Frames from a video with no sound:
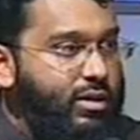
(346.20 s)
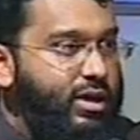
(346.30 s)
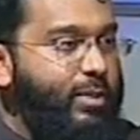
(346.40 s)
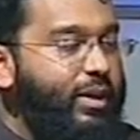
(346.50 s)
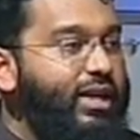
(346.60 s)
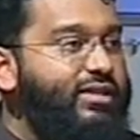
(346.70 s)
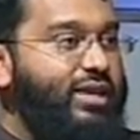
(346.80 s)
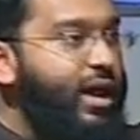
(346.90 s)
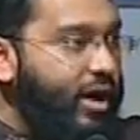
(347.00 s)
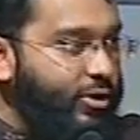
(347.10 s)
Iblis
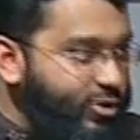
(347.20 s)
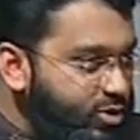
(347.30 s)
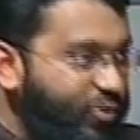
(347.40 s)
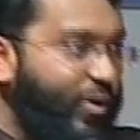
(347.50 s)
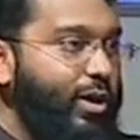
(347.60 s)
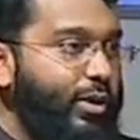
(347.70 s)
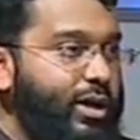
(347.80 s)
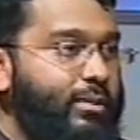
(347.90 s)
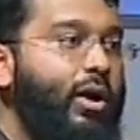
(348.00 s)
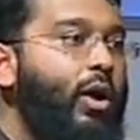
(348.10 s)
and others who follow
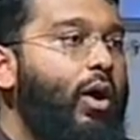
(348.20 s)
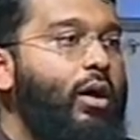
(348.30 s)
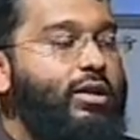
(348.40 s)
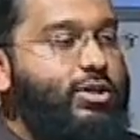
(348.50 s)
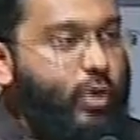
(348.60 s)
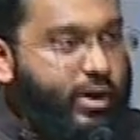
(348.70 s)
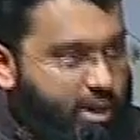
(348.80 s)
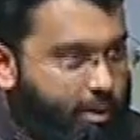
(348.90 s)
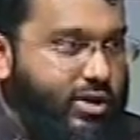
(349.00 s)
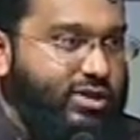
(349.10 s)
him, all he's worried
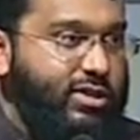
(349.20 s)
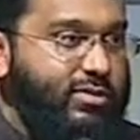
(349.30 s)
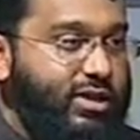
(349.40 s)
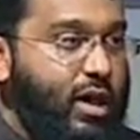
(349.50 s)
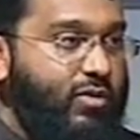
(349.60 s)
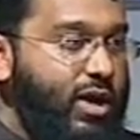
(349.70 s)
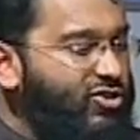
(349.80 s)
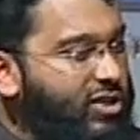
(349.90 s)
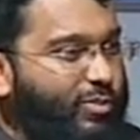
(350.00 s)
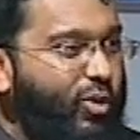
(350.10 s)
about is himself.
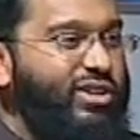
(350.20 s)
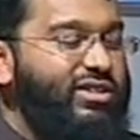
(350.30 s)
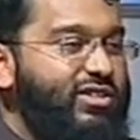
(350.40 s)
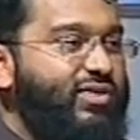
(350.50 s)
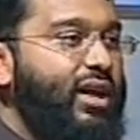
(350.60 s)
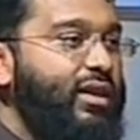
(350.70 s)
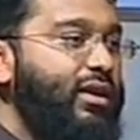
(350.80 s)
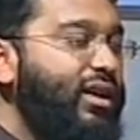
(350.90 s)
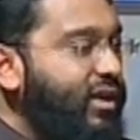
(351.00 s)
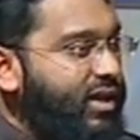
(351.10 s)
So the point is valid,
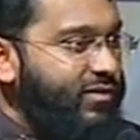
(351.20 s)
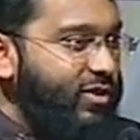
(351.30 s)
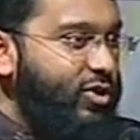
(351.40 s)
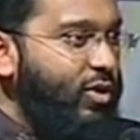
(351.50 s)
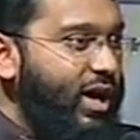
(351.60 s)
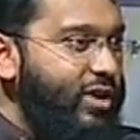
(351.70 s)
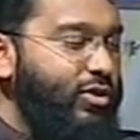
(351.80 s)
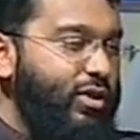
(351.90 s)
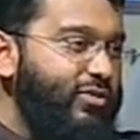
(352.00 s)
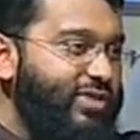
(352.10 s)
even though I don't
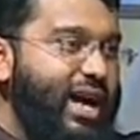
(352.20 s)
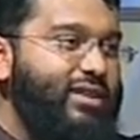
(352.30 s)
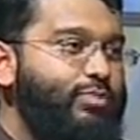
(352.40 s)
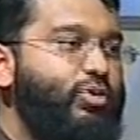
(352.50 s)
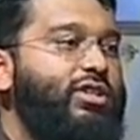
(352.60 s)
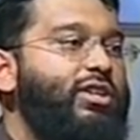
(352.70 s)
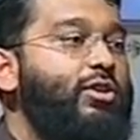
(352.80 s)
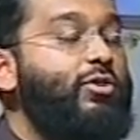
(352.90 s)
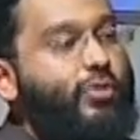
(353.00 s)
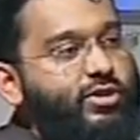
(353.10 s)
know if that
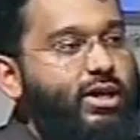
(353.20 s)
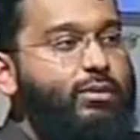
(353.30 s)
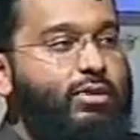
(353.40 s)
particular verse can